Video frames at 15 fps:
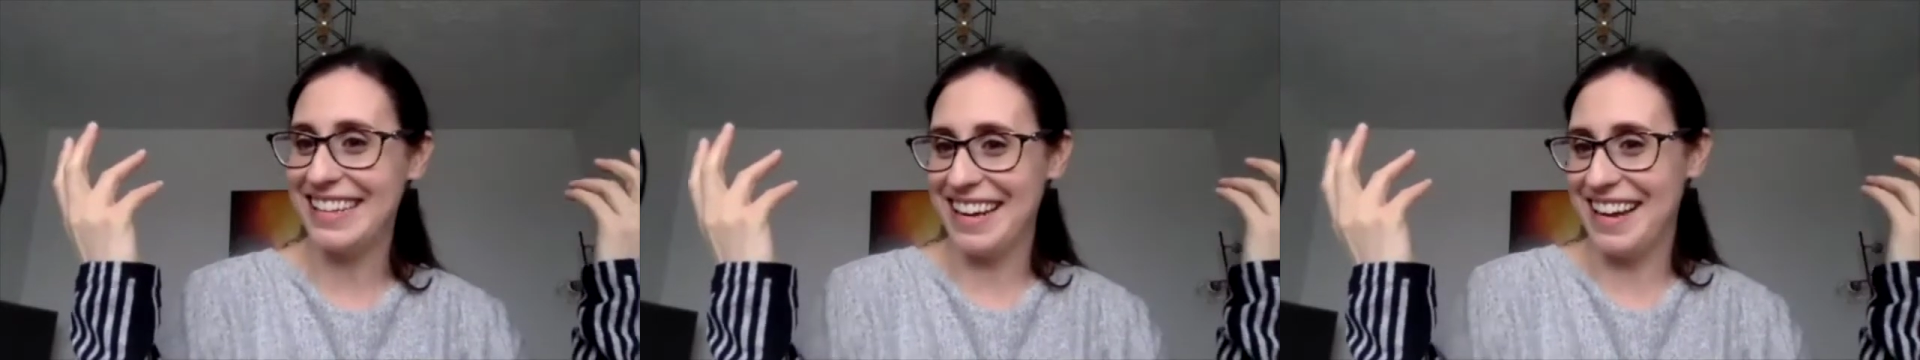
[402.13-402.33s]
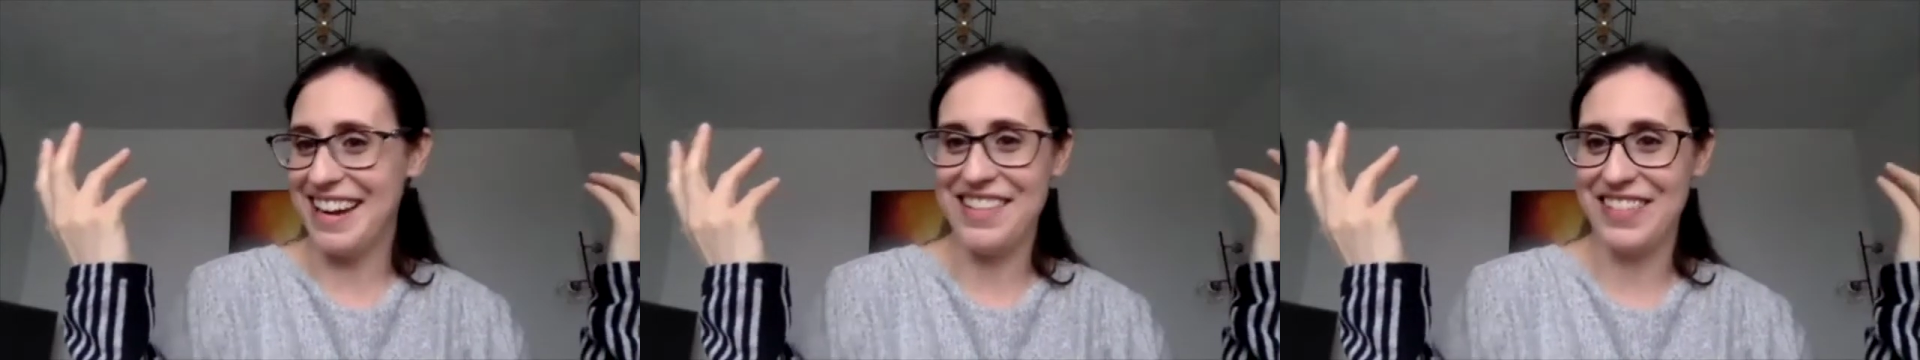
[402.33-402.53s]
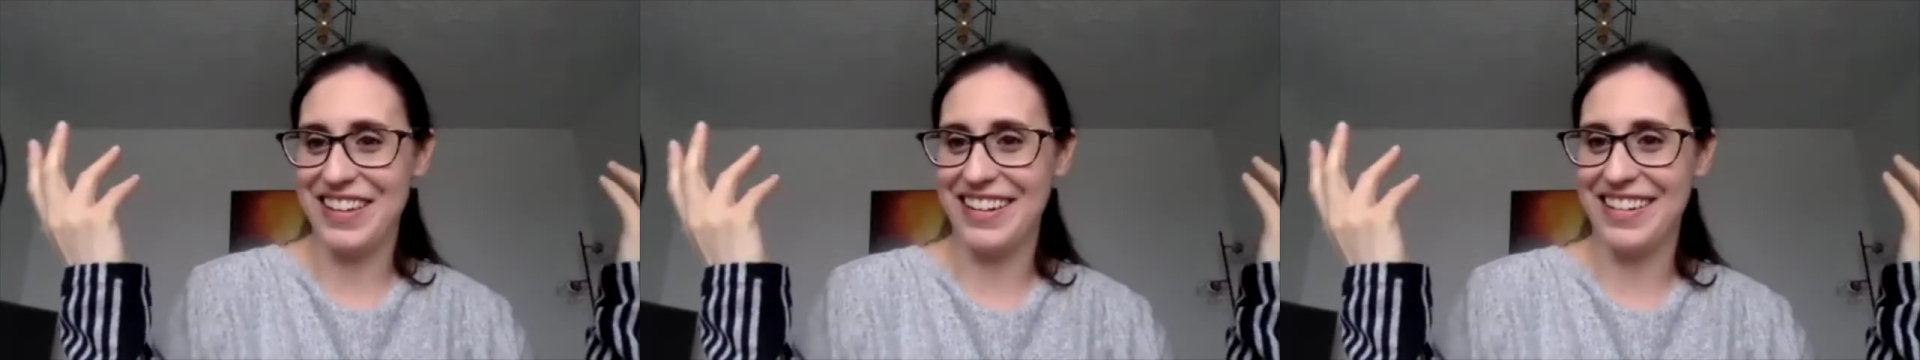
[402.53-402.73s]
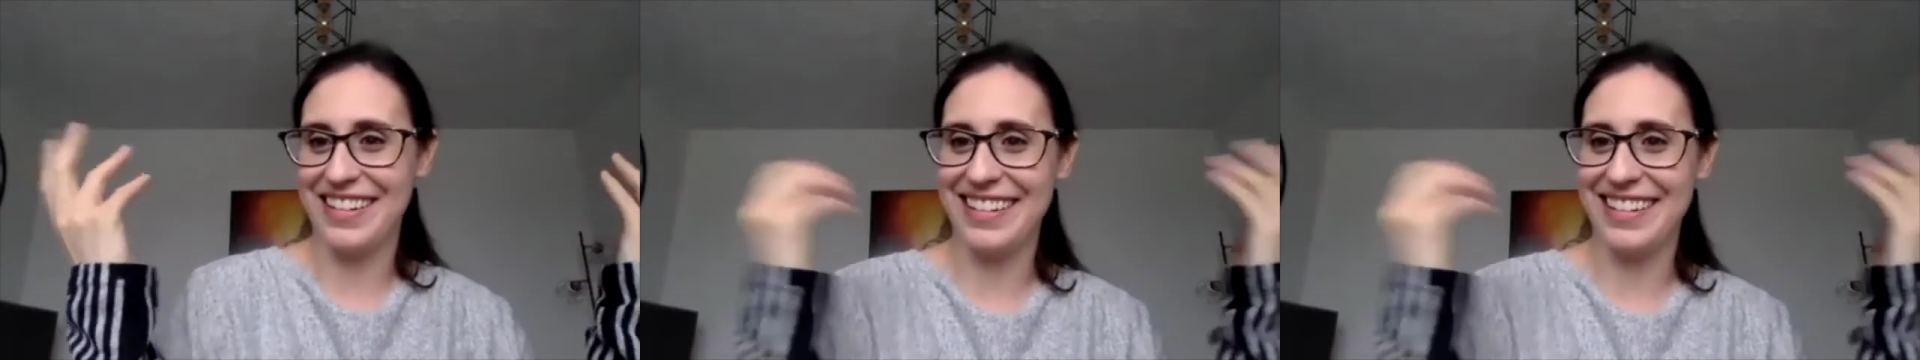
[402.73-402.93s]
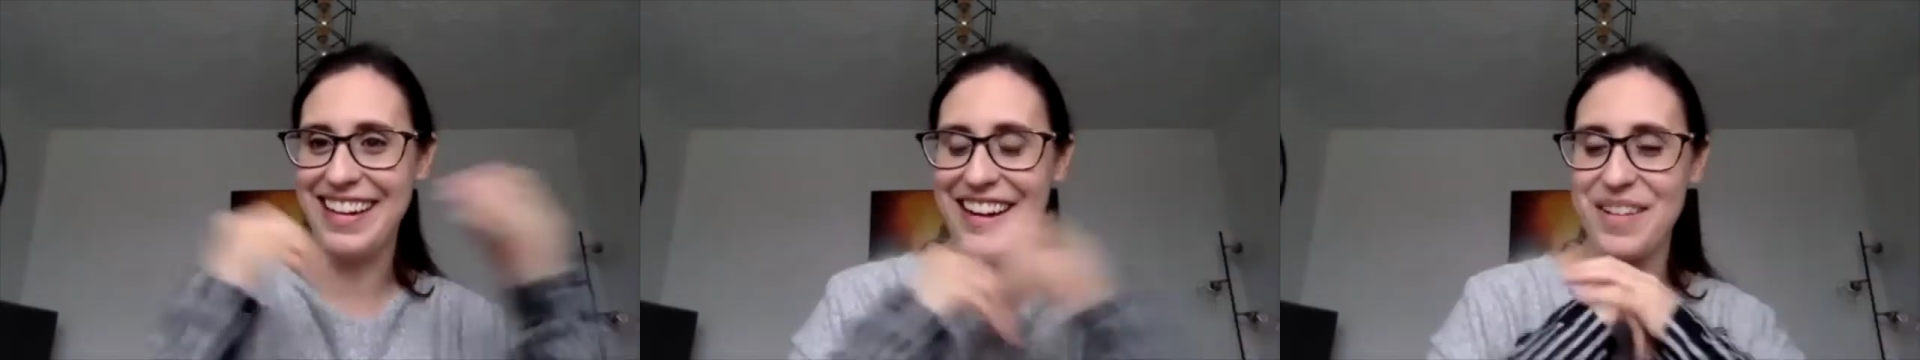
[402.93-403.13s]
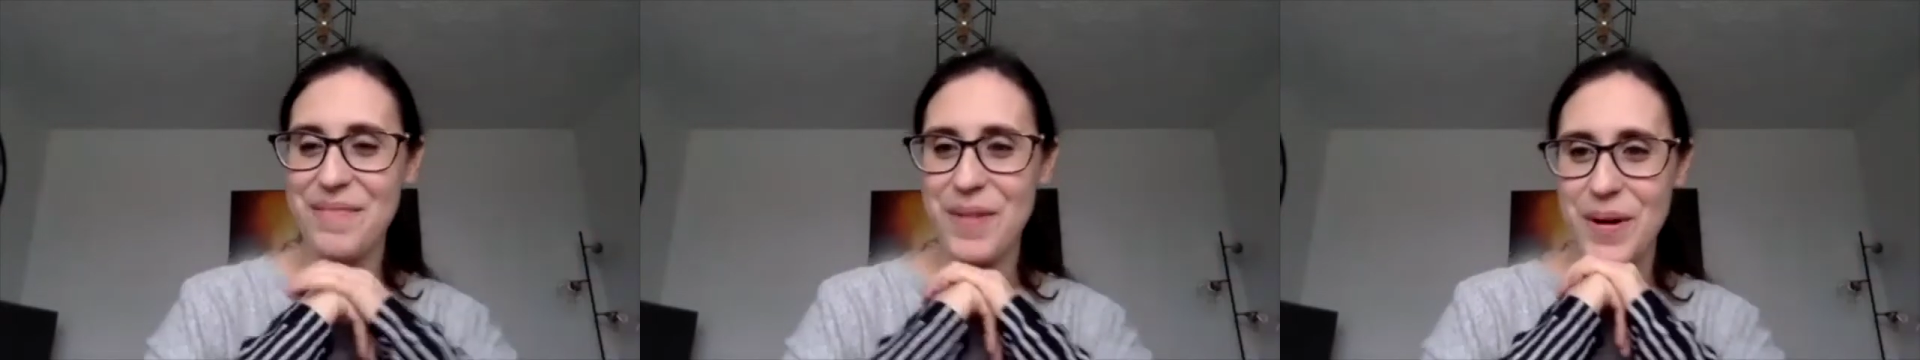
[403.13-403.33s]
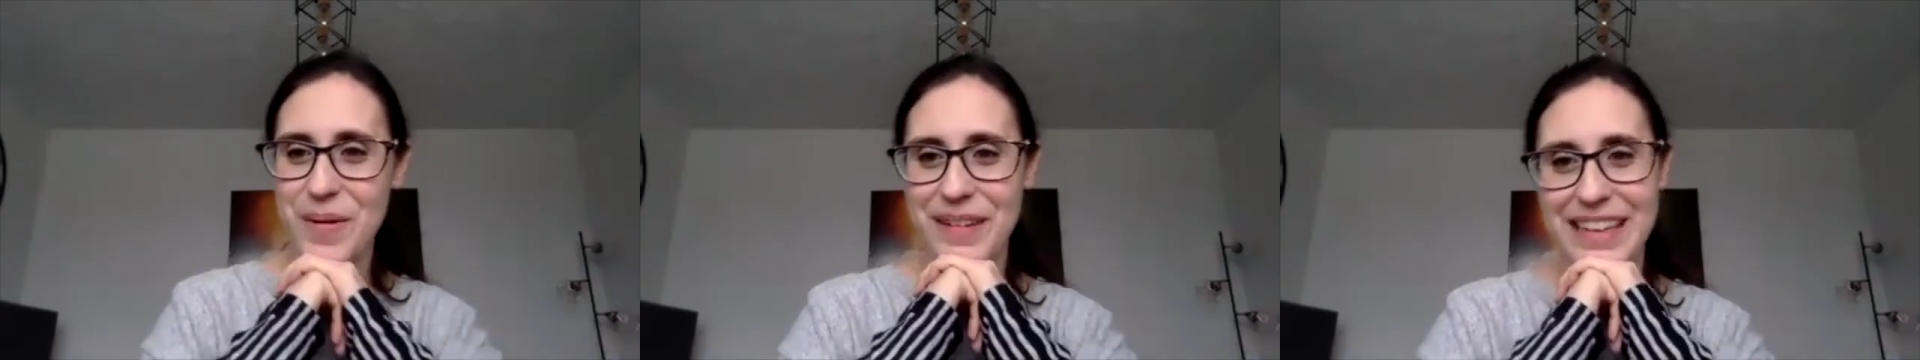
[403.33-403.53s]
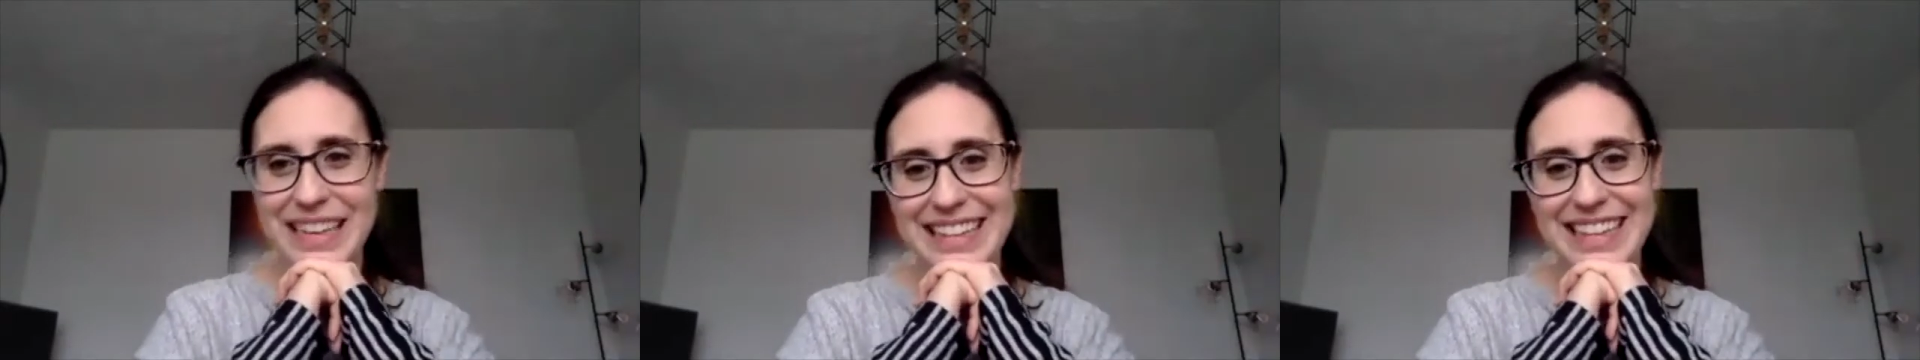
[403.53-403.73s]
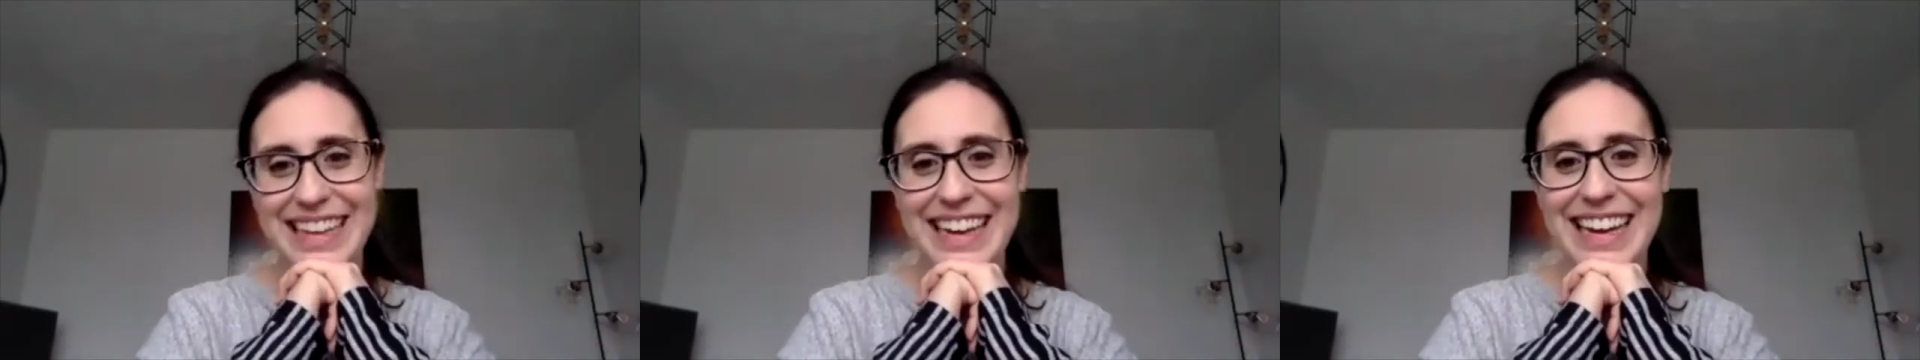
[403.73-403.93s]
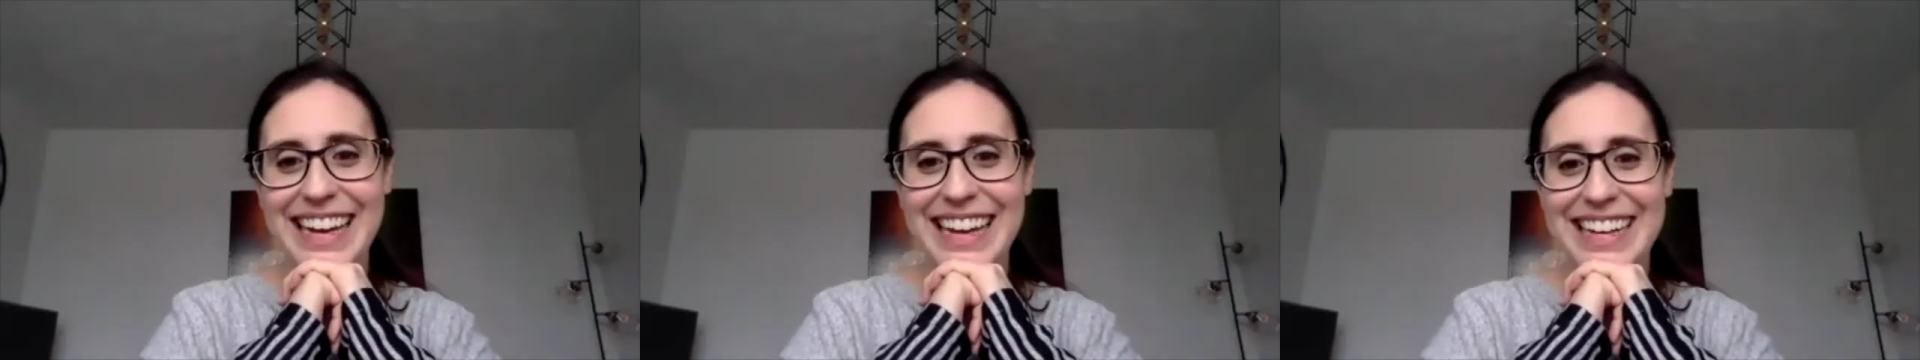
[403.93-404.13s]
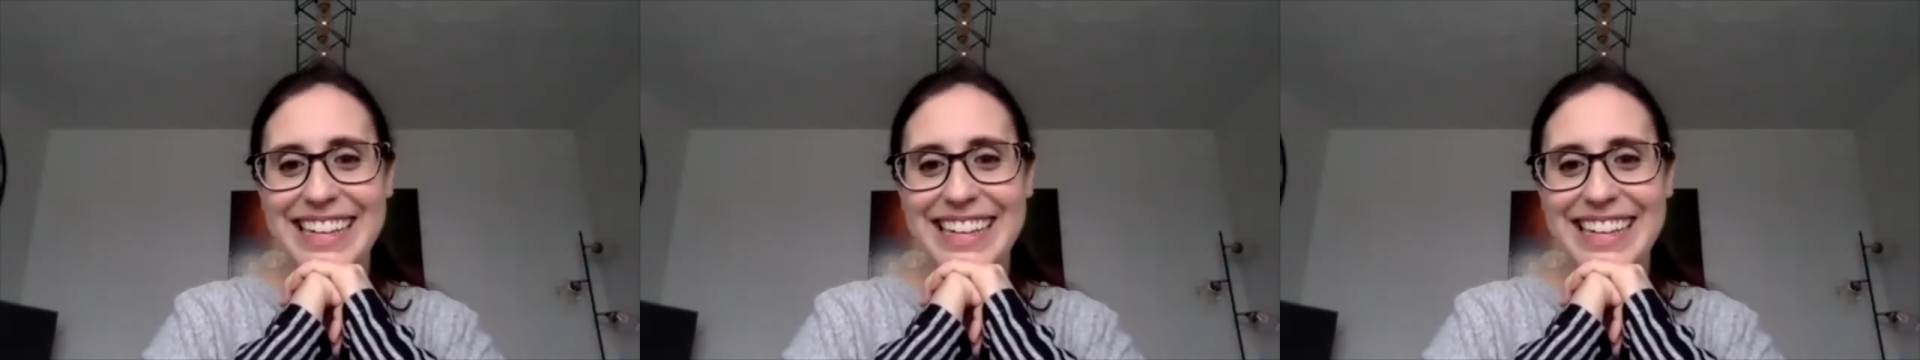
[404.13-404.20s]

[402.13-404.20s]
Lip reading: I'm here now permanently.